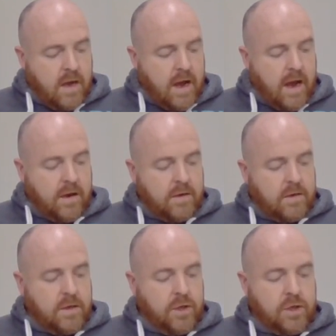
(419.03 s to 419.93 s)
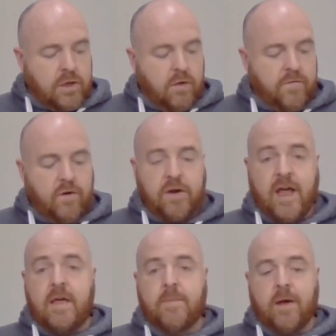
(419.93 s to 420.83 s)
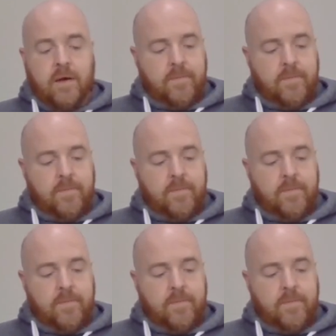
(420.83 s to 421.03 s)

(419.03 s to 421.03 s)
And you should love your neighbour